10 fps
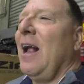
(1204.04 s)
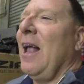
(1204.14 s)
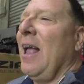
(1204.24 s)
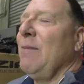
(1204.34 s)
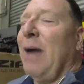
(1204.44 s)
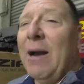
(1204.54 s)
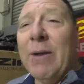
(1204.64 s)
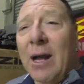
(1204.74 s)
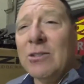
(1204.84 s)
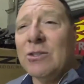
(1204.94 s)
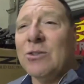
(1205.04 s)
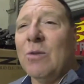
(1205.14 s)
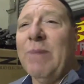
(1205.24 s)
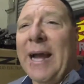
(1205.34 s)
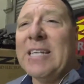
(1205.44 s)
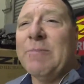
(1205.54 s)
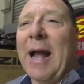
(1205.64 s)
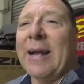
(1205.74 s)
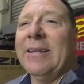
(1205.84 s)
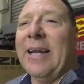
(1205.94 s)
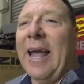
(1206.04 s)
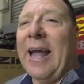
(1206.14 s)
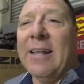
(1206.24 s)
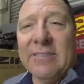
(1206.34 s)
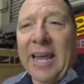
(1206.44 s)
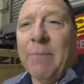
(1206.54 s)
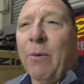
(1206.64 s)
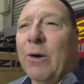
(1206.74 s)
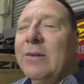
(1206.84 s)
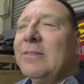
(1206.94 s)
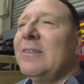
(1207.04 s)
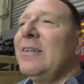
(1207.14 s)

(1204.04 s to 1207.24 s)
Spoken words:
And Myron also sold bikes back in the day and skateboards.